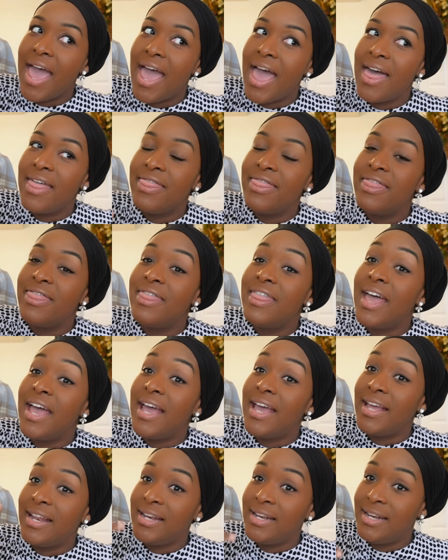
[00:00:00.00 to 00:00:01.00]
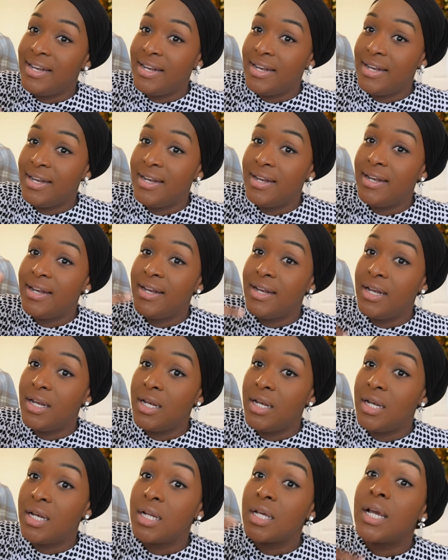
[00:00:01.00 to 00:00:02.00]
and then
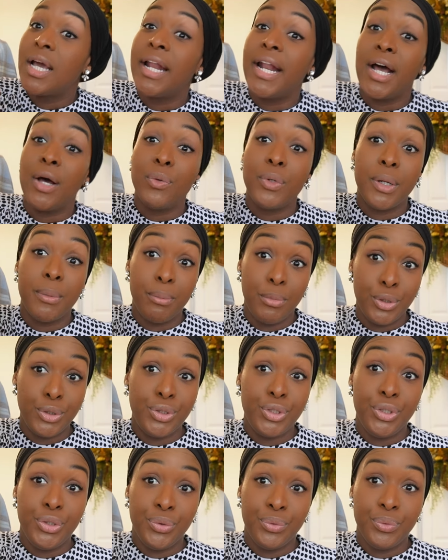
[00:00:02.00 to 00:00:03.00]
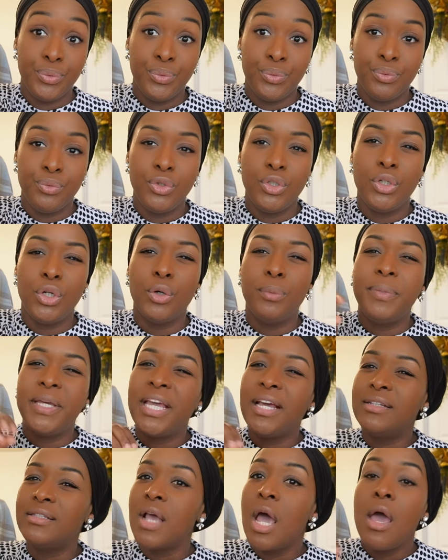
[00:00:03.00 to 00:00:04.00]
cut out number two. You know,
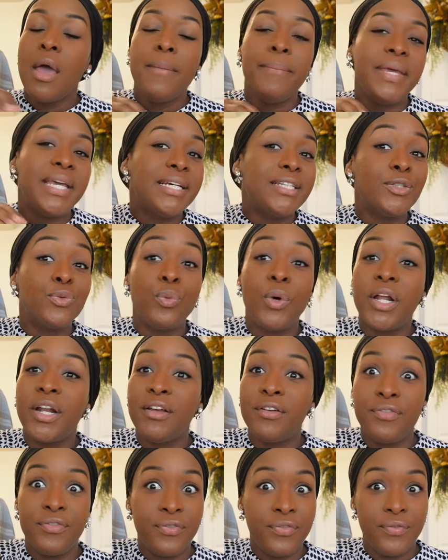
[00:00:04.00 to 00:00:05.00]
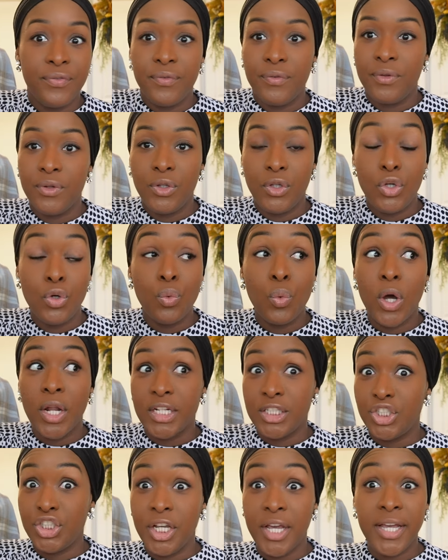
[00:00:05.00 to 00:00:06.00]
because what if you want
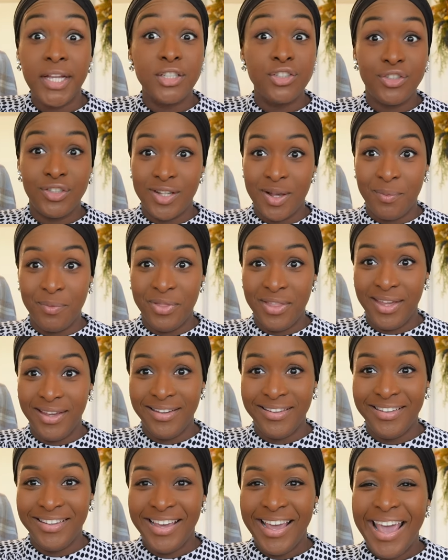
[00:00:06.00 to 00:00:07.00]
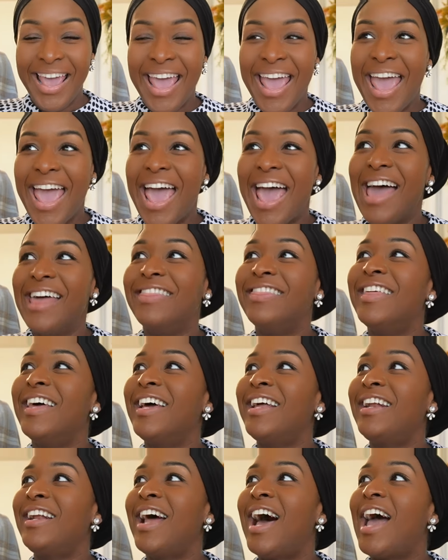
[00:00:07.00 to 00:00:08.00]
to change something? And
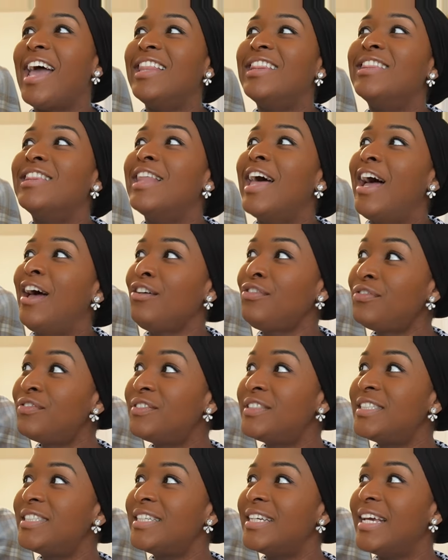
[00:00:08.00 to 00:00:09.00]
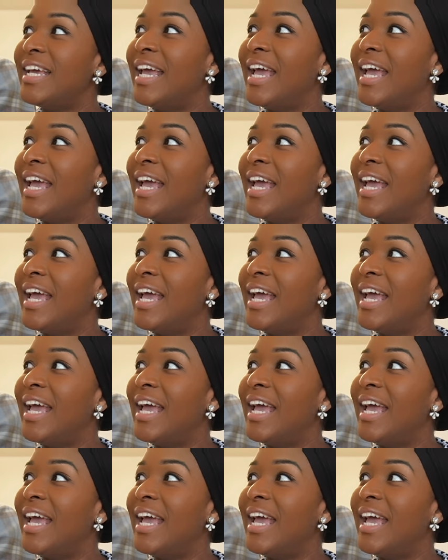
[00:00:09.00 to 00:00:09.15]
then I left